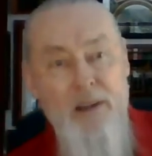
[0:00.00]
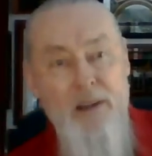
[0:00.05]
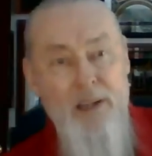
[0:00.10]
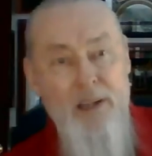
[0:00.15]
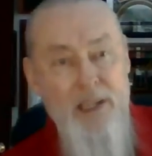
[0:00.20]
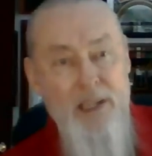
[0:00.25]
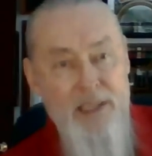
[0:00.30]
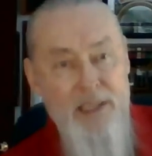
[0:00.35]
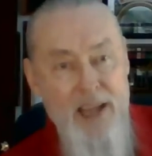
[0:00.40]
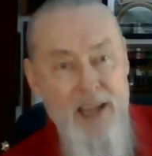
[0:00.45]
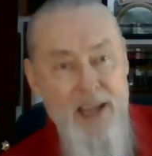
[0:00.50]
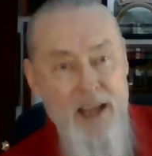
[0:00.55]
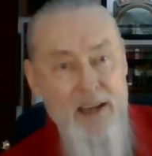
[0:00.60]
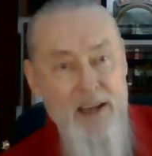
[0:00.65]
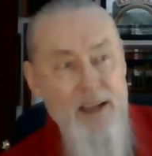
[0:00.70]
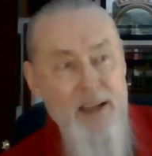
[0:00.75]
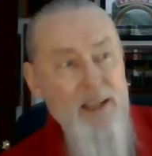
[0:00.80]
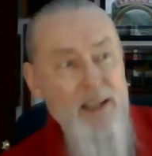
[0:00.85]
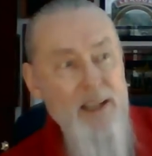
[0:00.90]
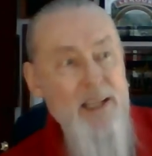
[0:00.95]
Look at
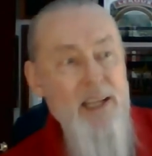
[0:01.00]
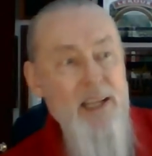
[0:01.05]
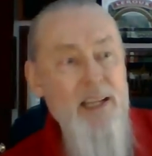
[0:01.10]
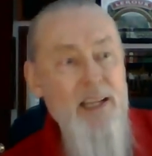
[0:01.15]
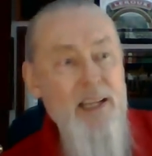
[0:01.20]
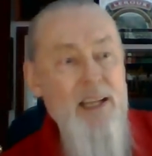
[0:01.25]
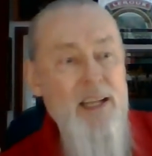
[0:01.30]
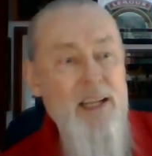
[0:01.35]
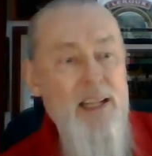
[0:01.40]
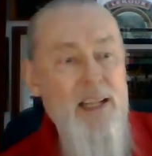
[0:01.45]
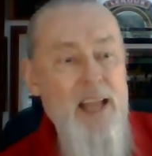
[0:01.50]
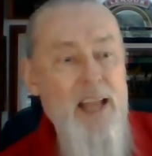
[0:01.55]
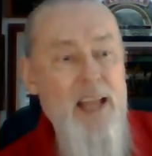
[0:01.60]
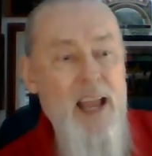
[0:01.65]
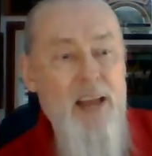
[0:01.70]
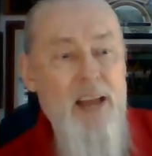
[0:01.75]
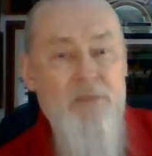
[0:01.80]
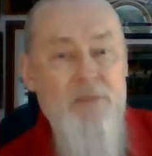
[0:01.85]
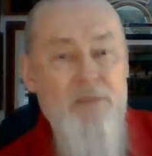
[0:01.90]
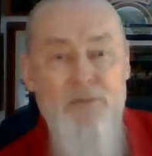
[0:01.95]
that. Yeah,
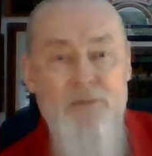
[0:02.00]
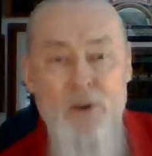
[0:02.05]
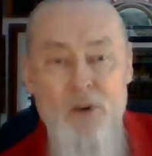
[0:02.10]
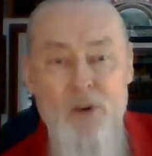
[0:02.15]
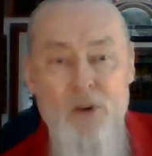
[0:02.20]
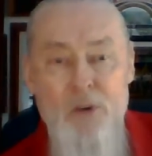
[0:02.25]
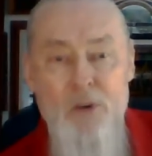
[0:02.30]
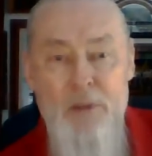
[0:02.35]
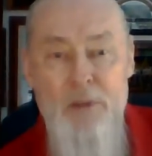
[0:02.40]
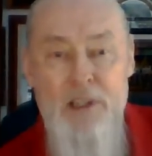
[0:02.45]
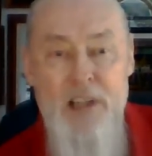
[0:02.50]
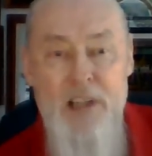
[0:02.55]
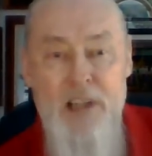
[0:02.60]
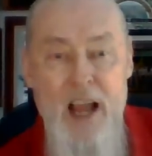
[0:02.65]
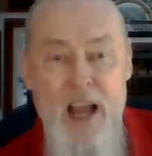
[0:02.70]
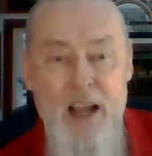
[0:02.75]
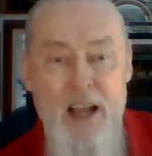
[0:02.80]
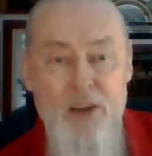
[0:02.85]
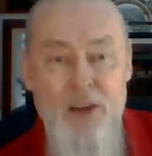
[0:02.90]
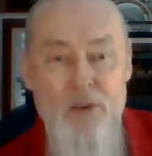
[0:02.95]
that foam is
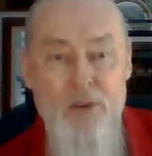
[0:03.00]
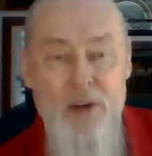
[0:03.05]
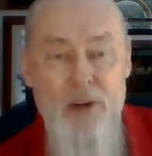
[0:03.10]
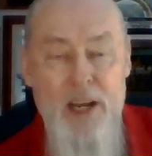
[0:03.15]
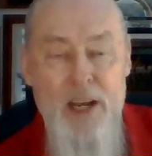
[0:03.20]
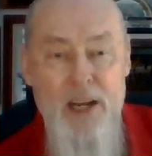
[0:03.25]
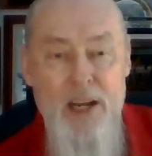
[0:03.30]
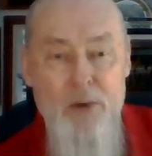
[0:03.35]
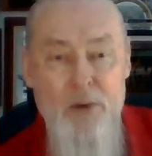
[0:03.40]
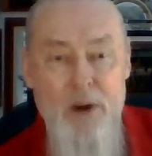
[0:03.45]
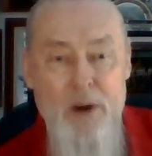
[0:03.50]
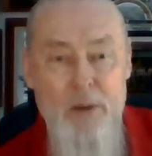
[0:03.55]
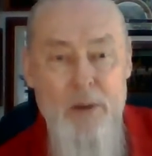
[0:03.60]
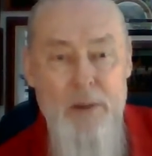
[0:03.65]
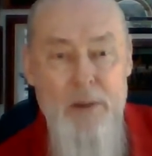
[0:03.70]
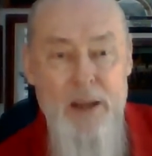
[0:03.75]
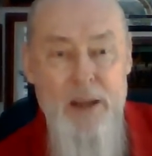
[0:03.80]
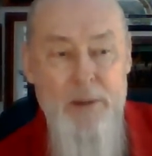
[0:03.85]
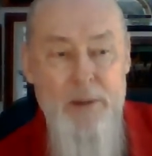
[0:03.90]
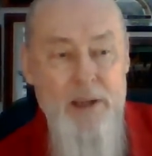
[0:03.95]
not going anywhere,
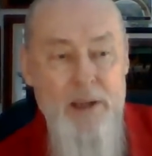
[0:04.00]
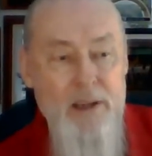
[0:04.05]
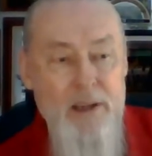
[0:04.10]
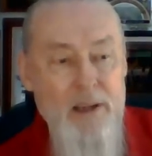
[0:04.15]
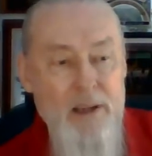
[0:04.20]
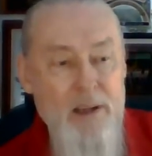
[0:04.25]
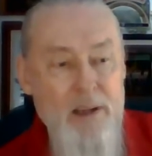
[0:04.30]
baby.